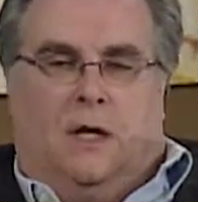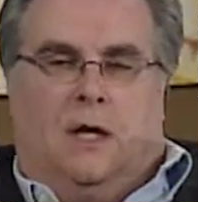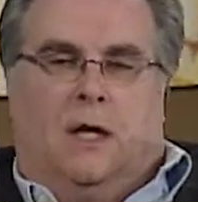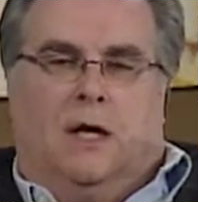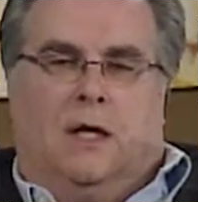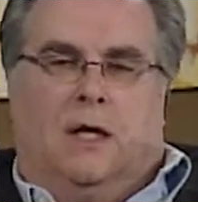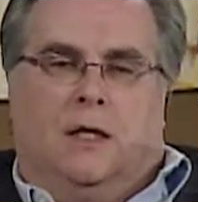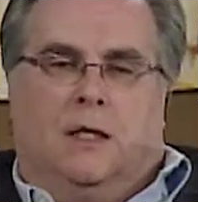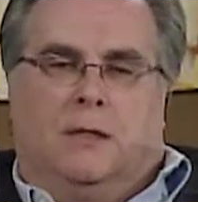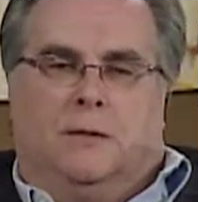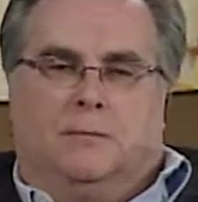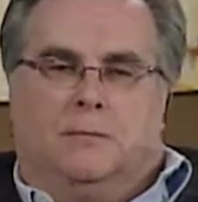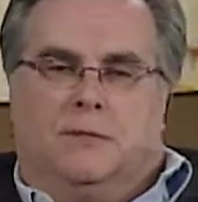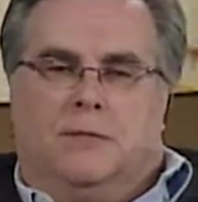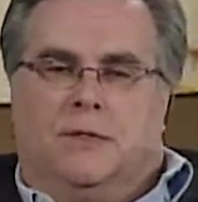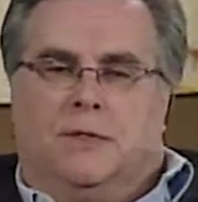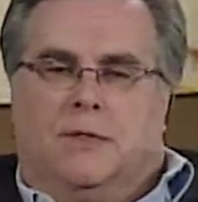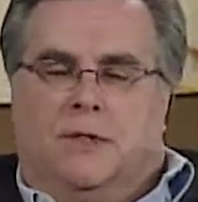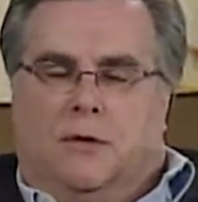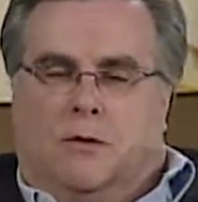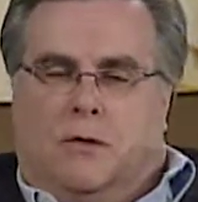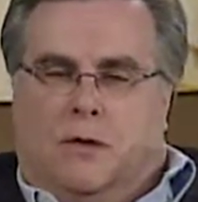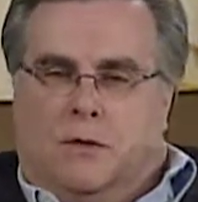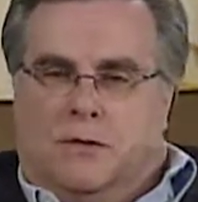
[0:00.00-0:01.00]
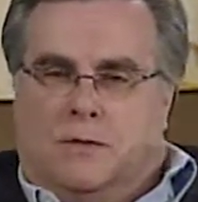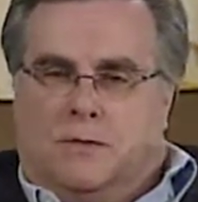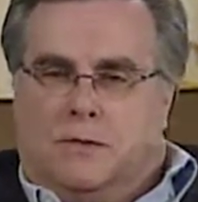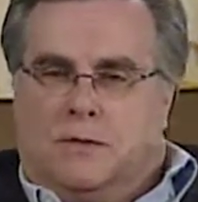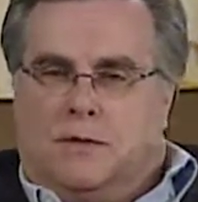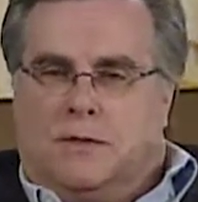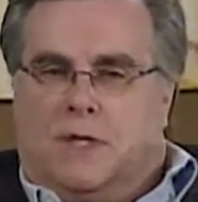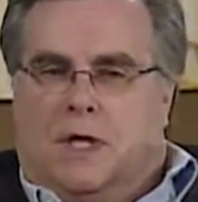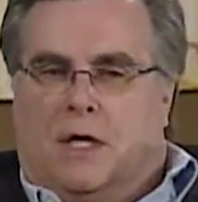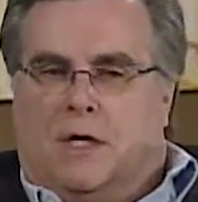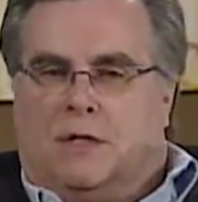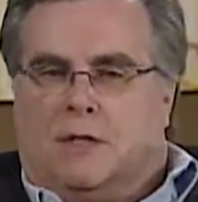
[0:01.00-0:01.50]
There are
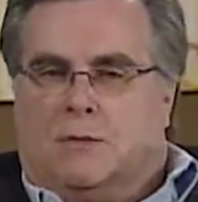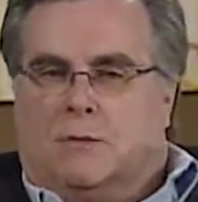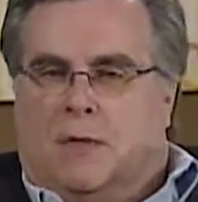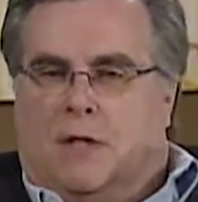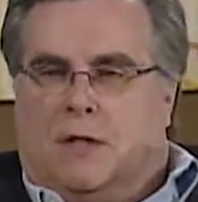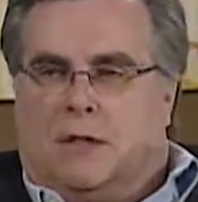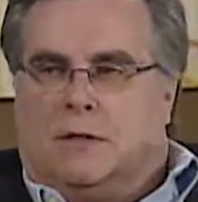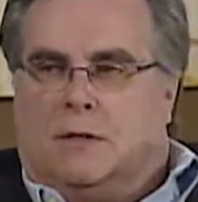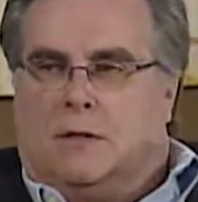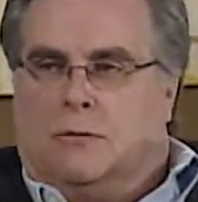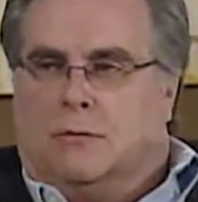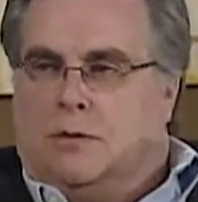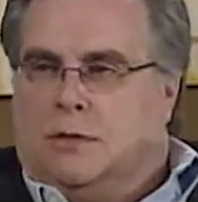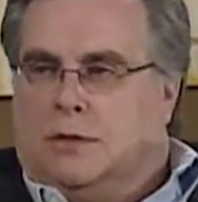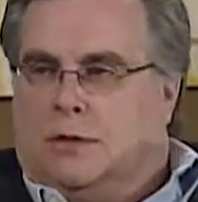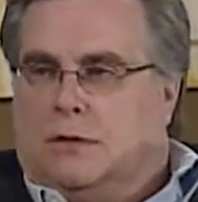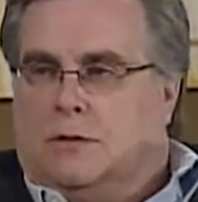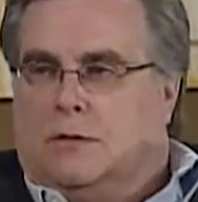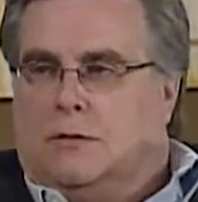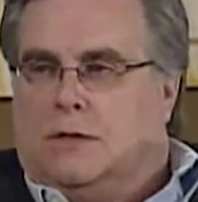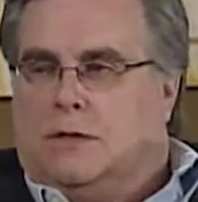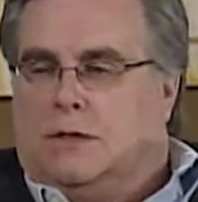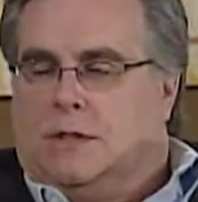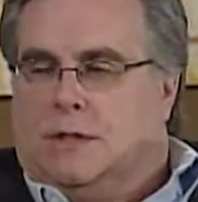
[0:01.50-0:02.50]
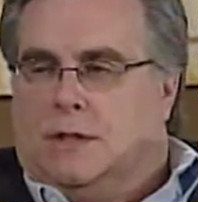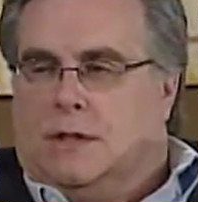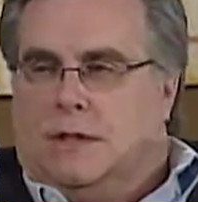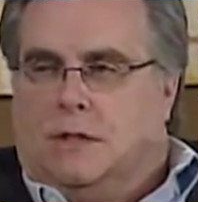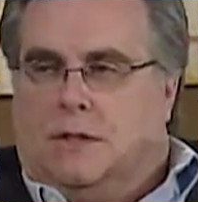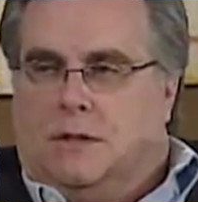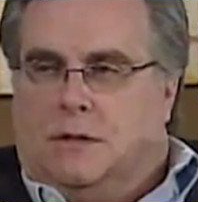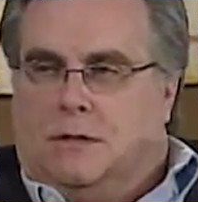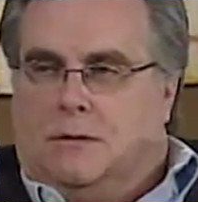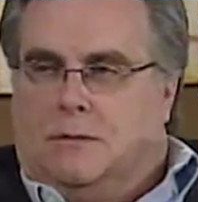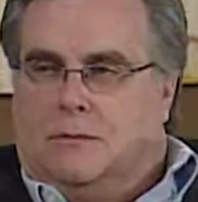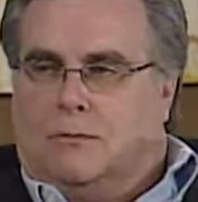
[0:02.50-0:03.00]
those aspects that we do see
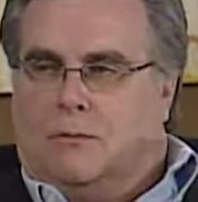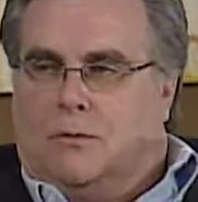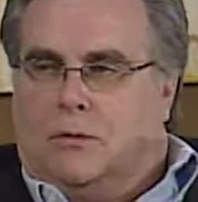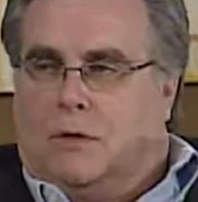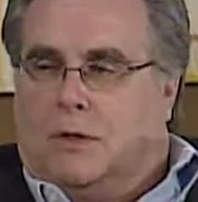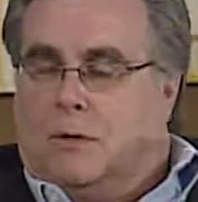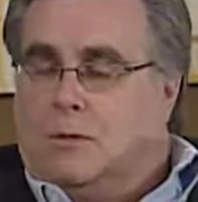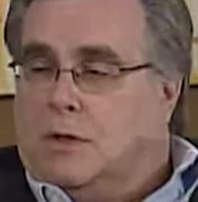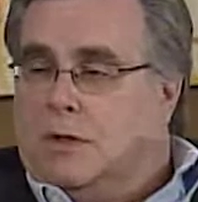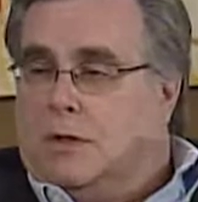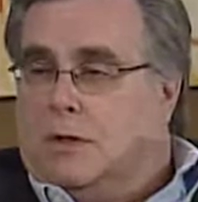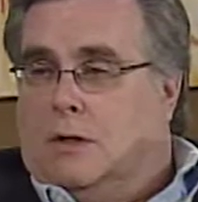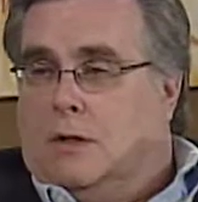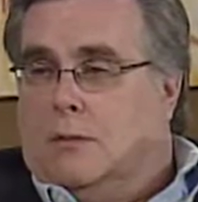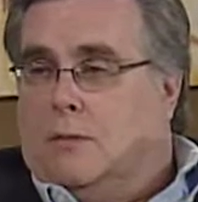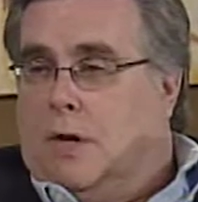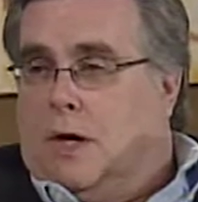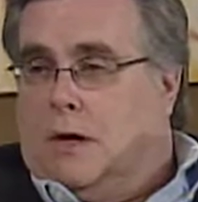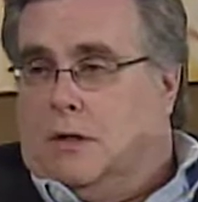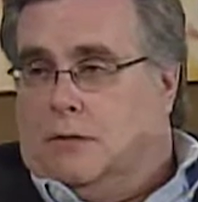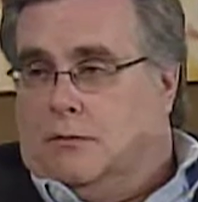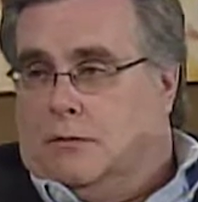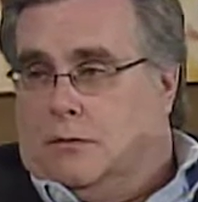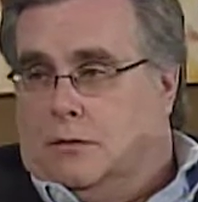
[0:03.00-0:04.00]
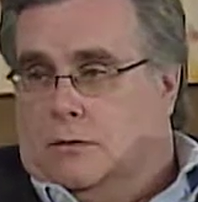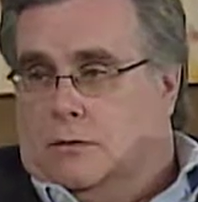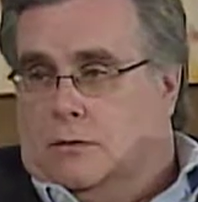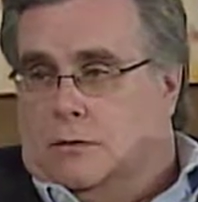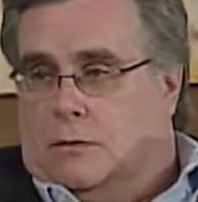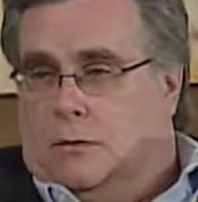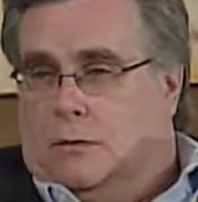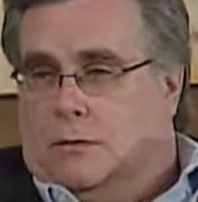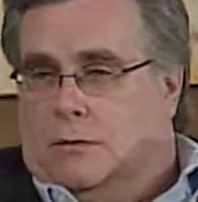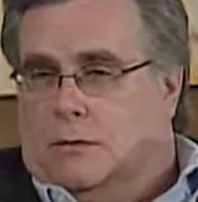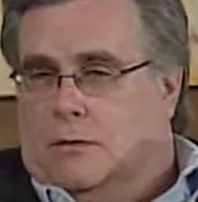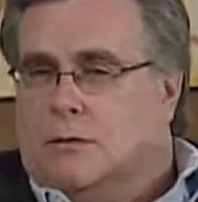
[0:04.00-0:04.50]
that where they become out of
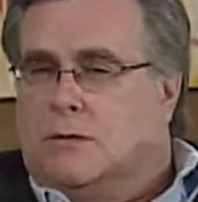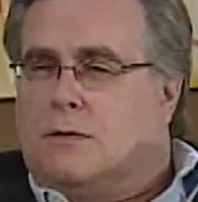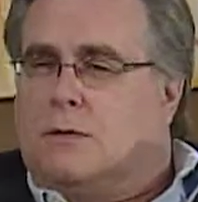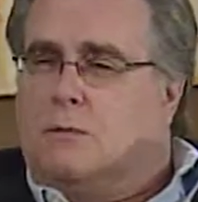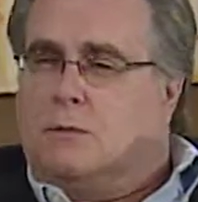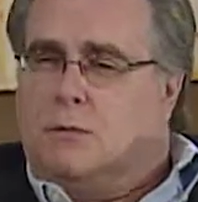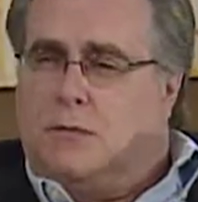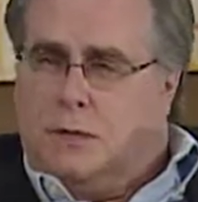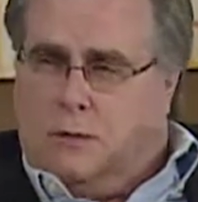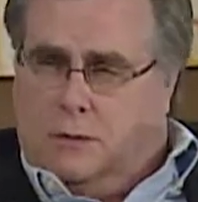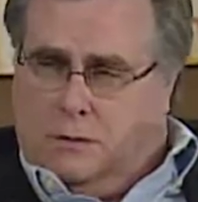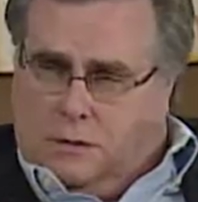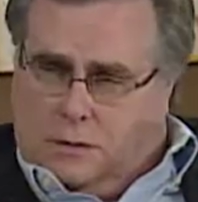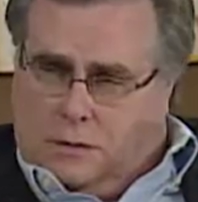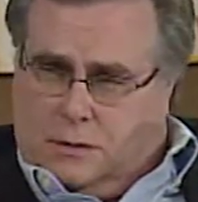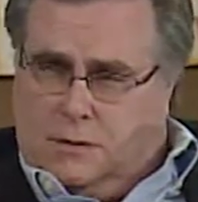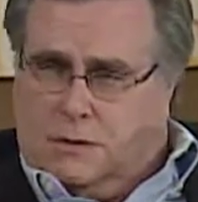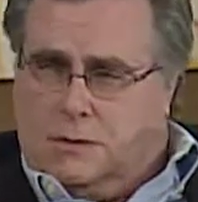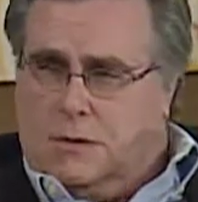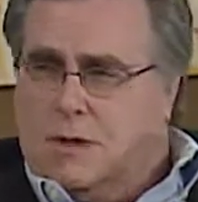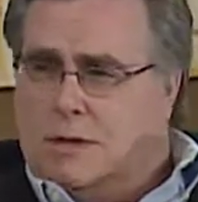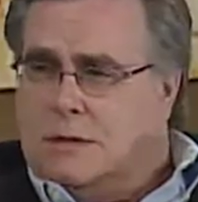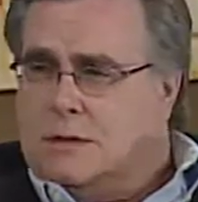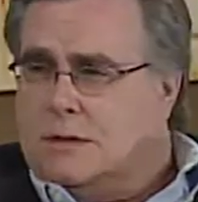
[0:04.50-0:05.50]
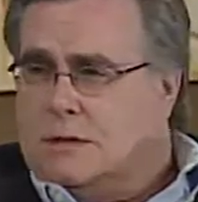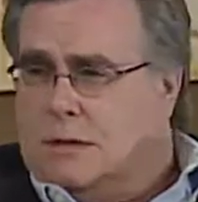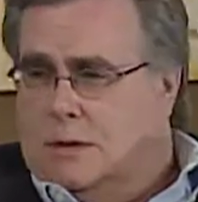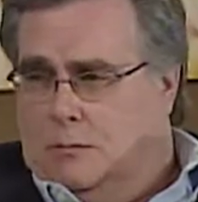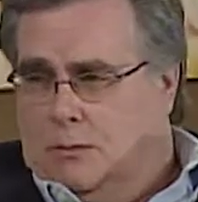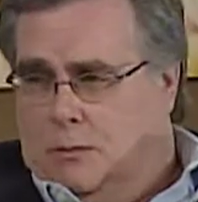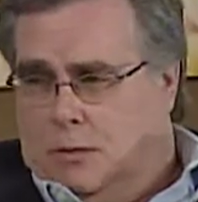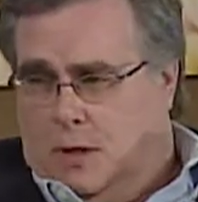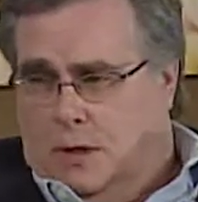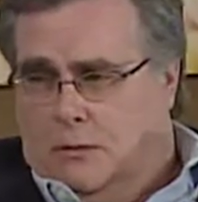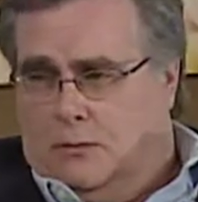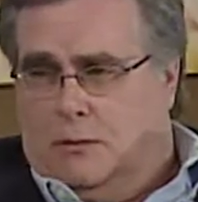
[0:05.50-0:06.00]
control. There's abuse at
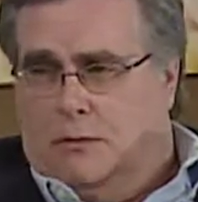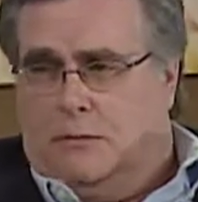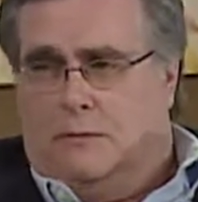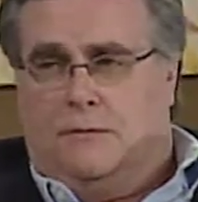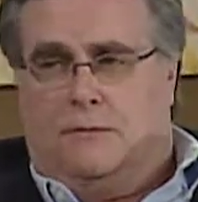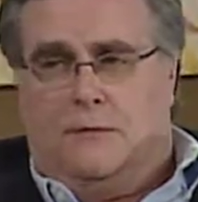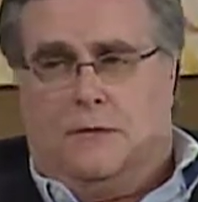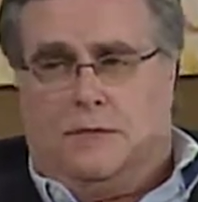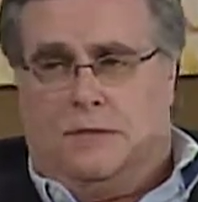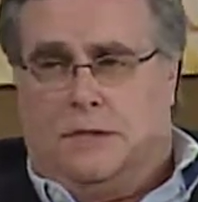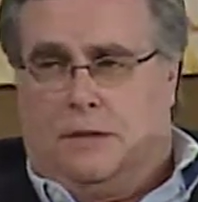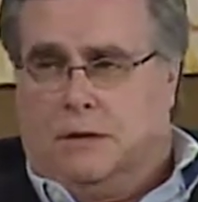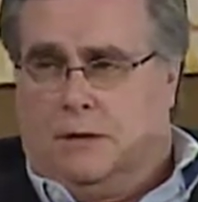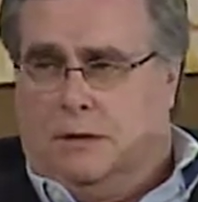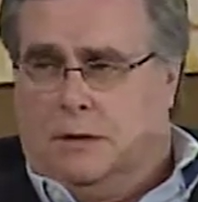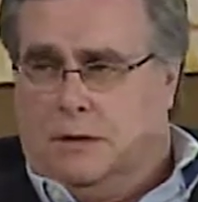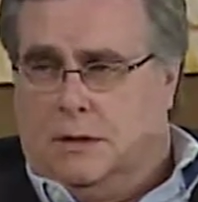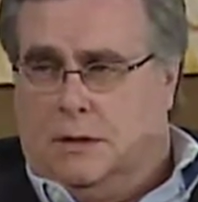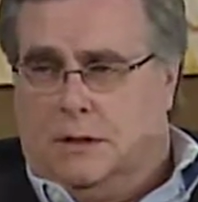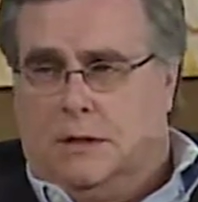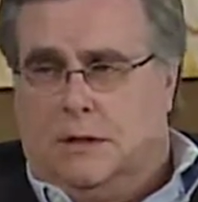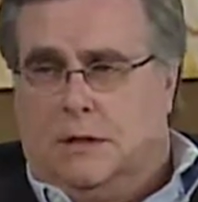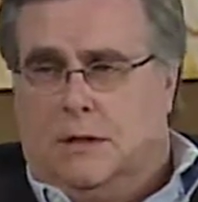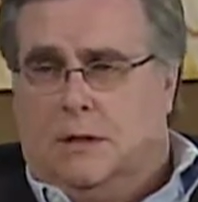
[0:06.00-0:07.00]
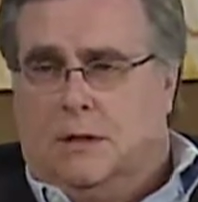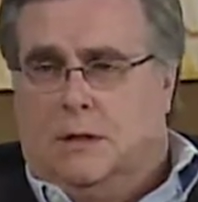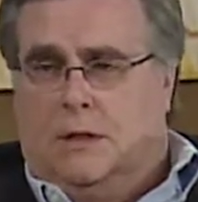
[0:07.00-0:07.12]
some level, physically,